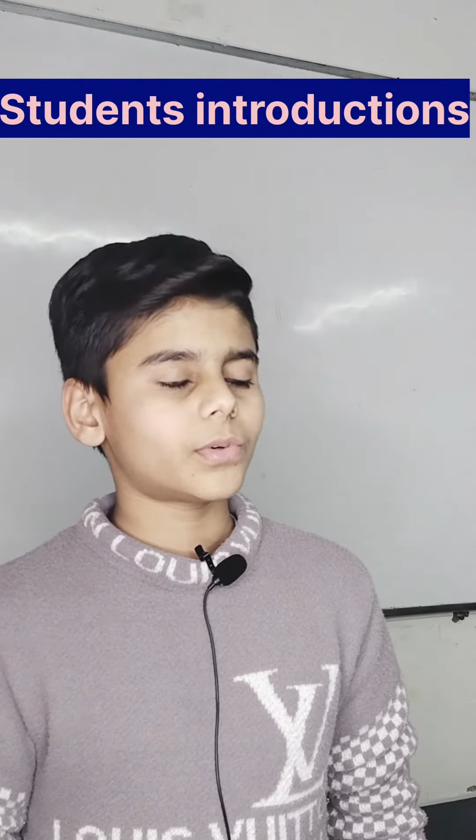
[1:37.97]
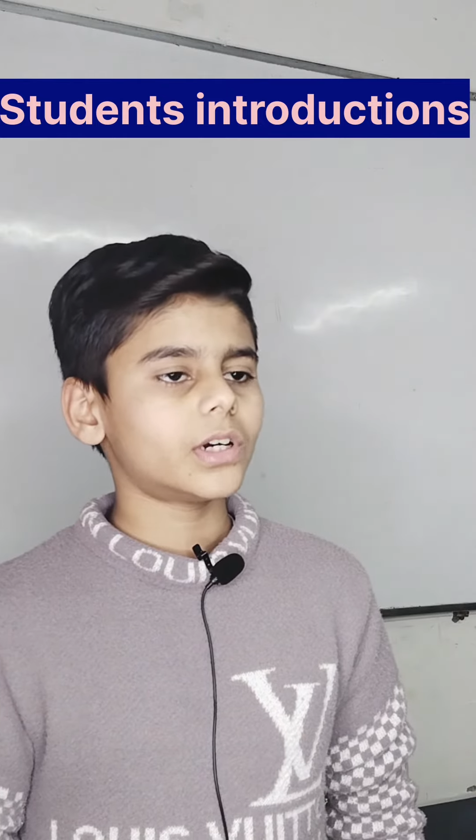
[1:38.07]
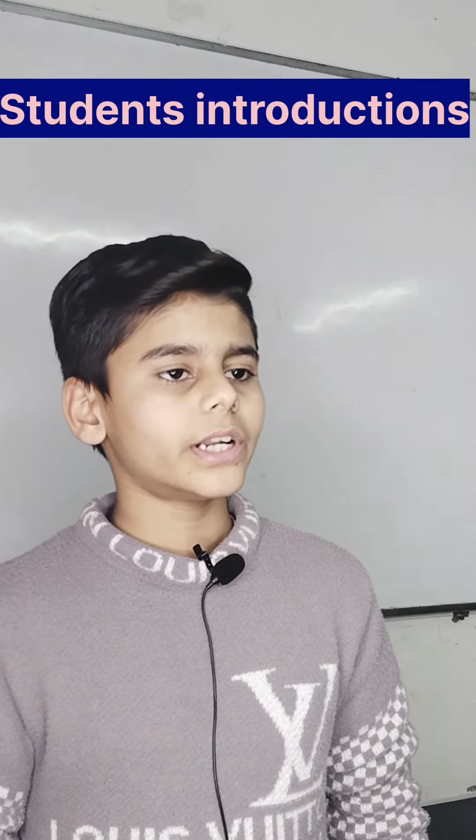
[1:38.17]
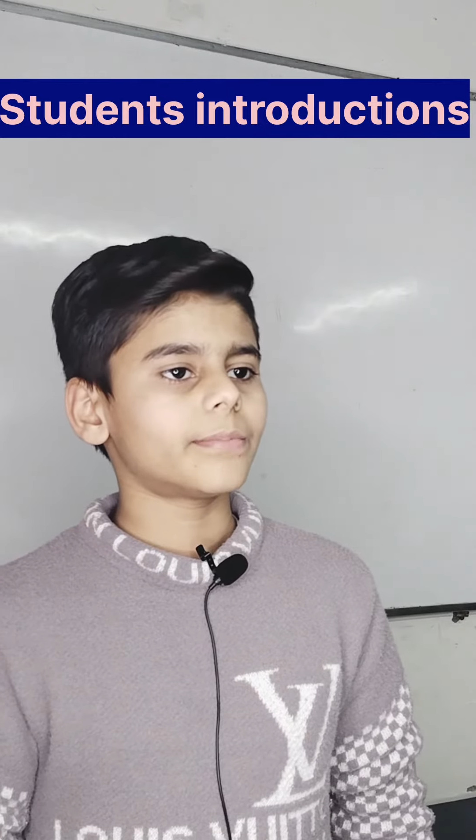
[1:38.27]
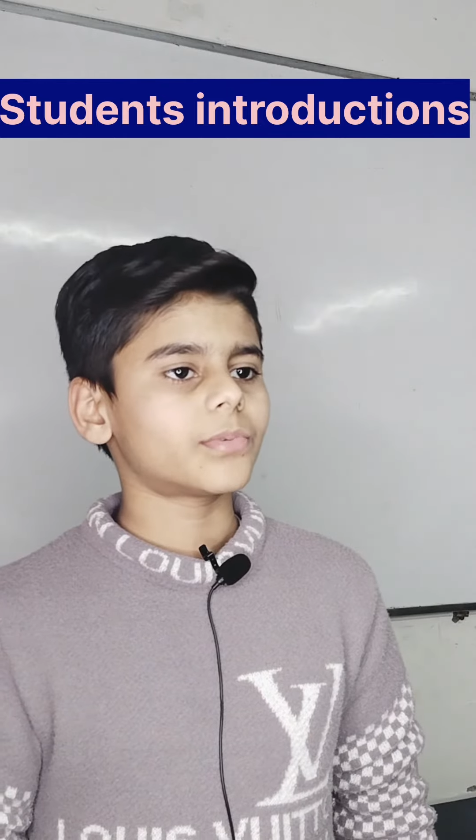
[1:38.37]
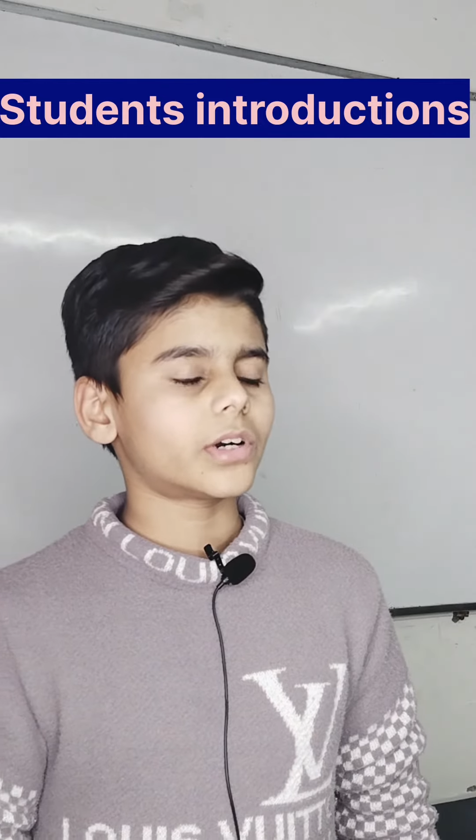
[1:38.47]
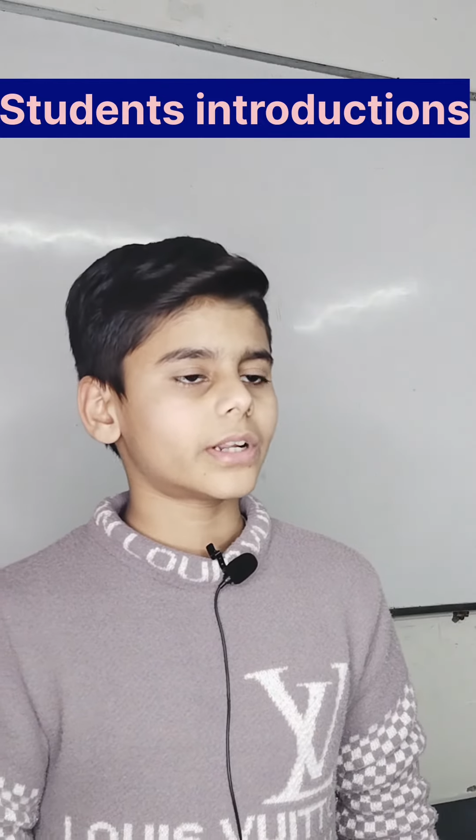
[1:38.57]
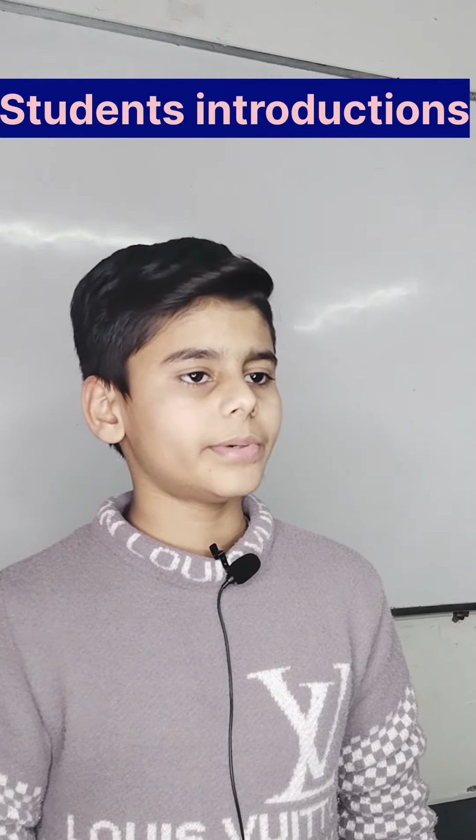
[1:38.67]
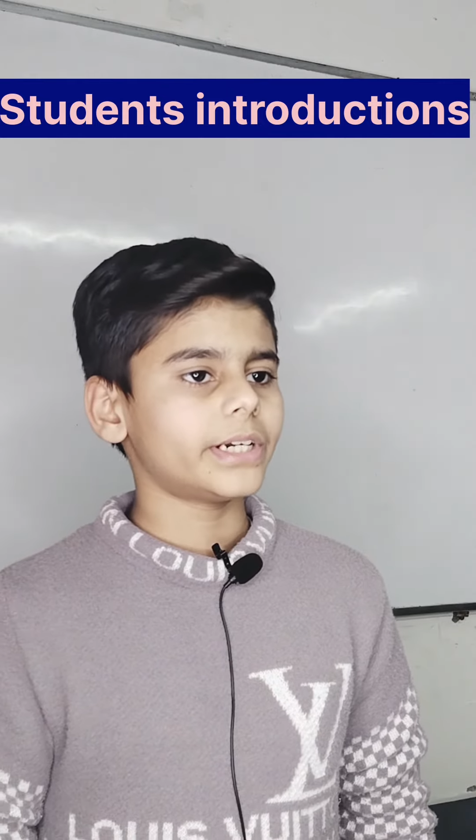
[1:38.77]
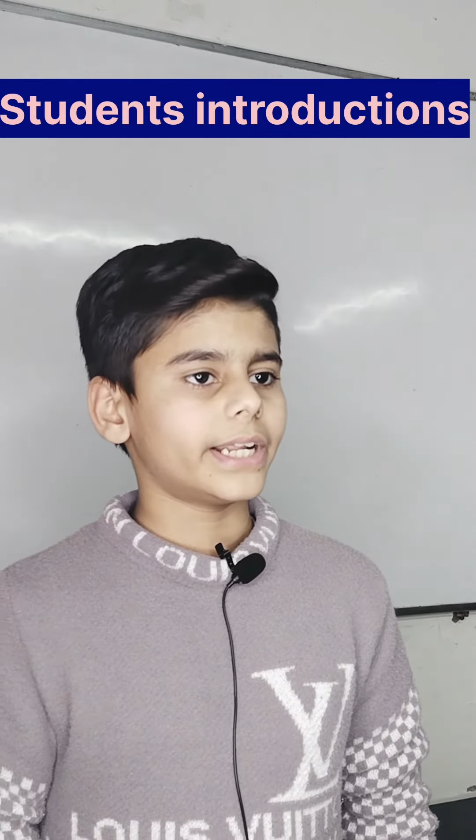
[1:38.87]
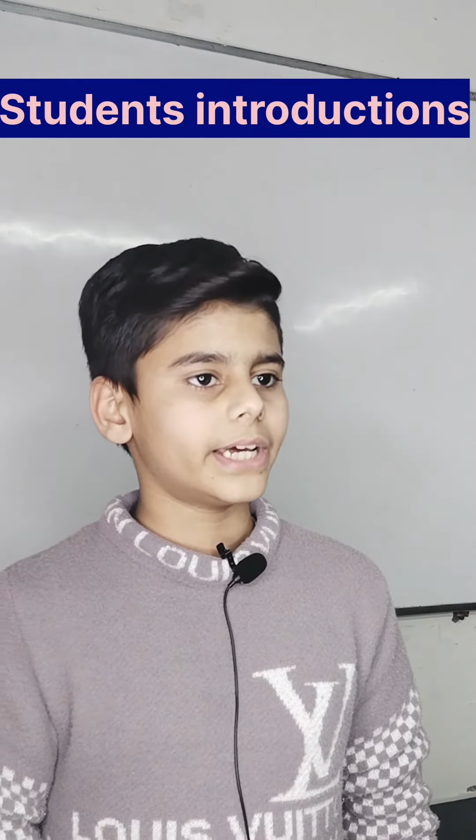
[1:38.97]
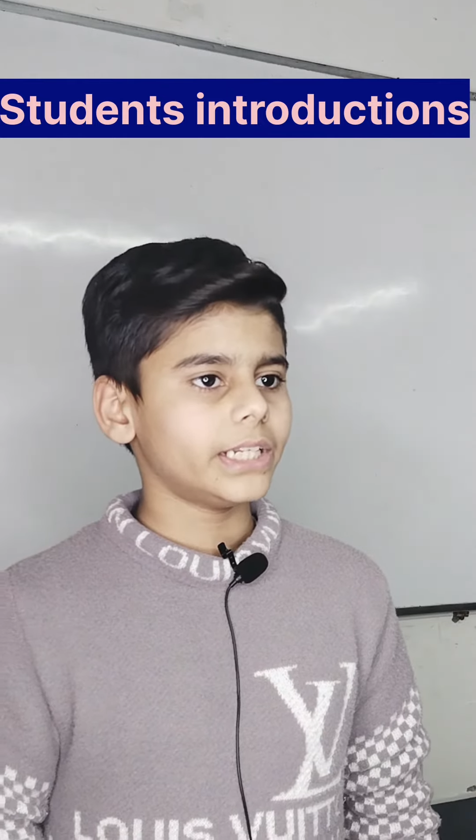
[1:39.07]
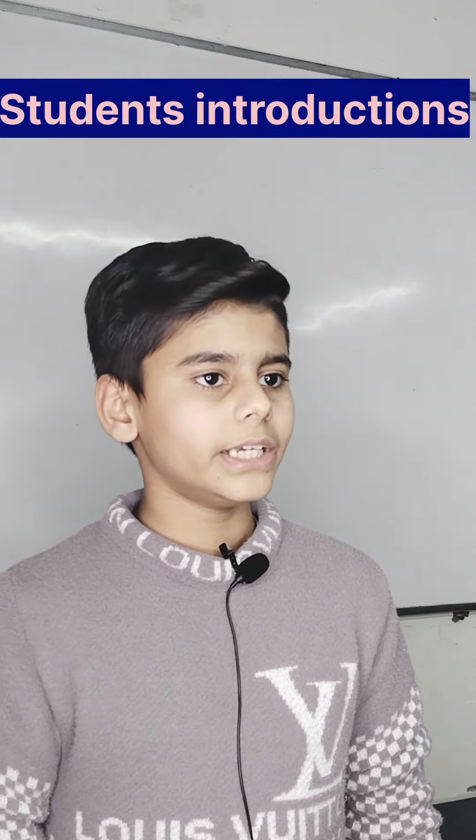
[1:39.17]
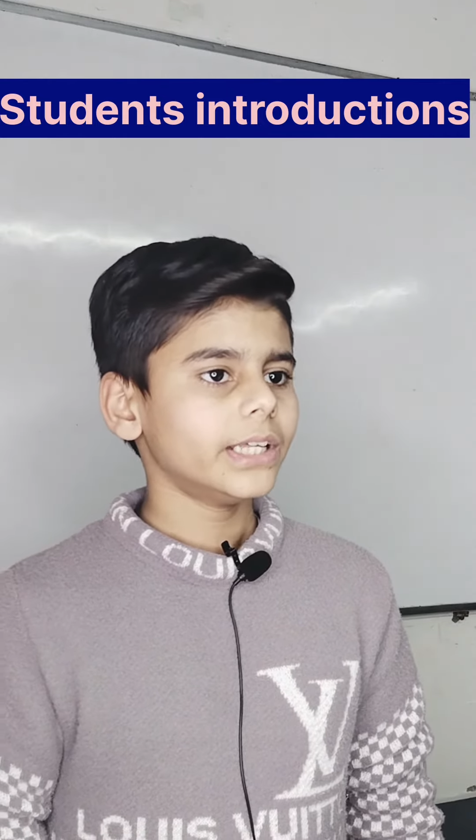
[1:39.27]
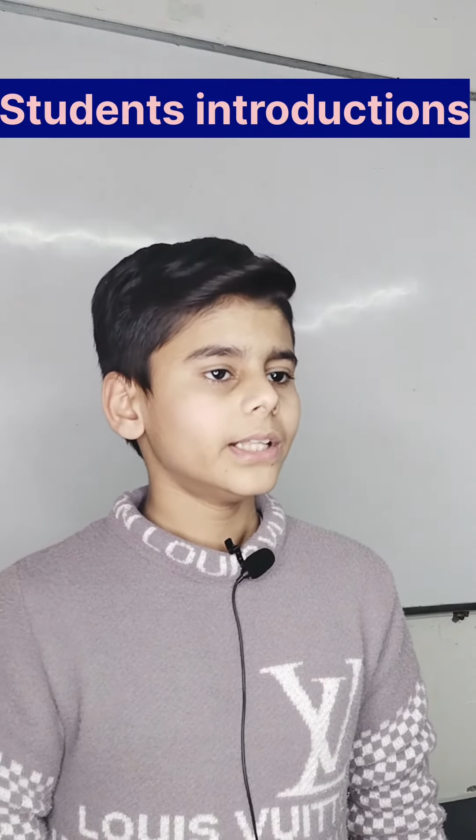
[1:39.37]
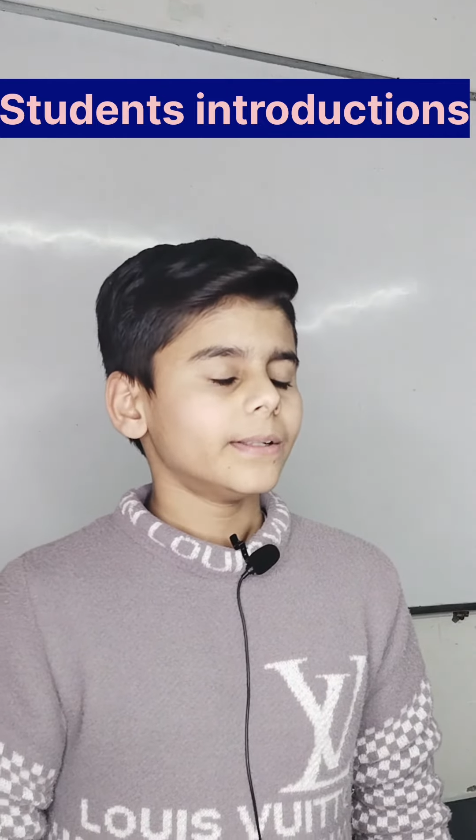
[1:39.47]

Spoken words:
born and brought up in Delhi.